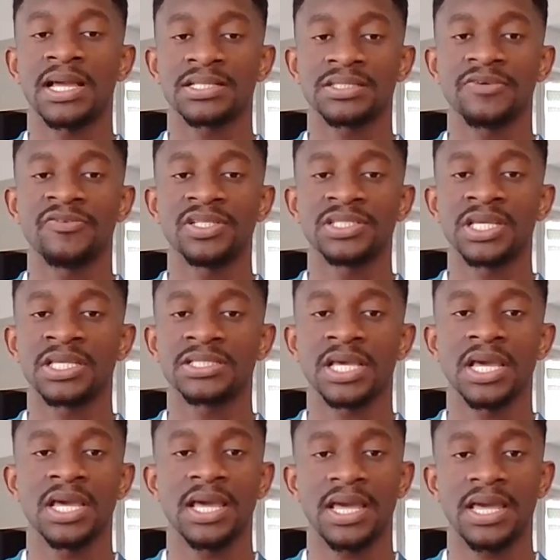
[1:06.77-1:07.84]
activities
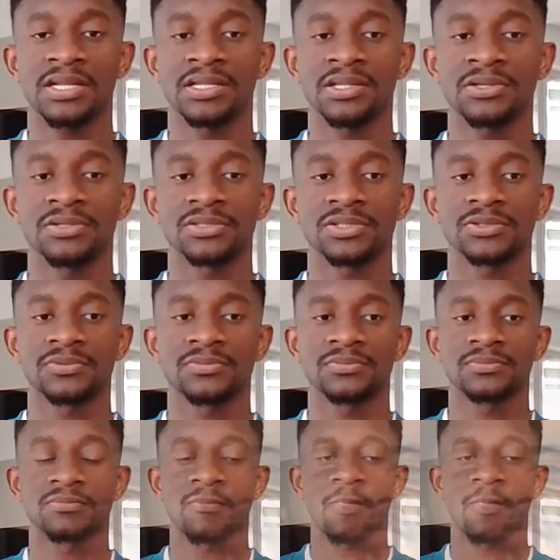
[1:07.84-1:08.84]
and news.